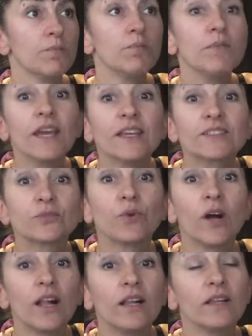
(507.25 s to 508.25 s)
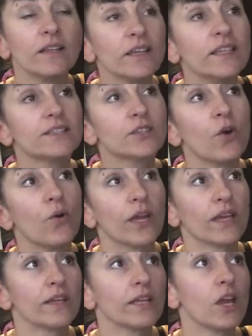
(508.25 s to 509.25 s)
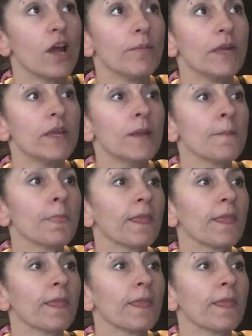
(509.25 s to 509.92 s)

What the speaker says: mix while he's going, you know what I mean?